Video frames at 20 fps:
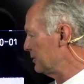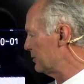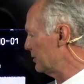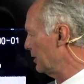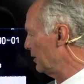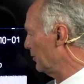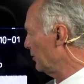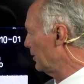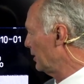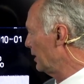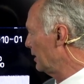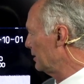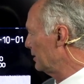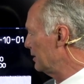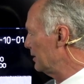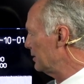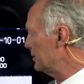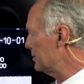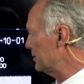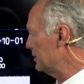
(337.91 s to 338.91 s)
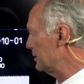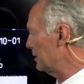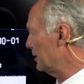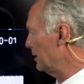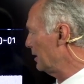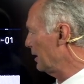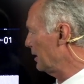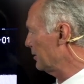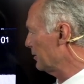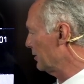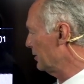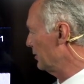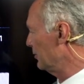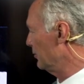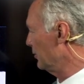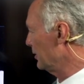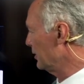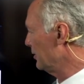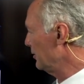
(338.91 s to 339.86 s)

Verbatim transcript: So this is another good one.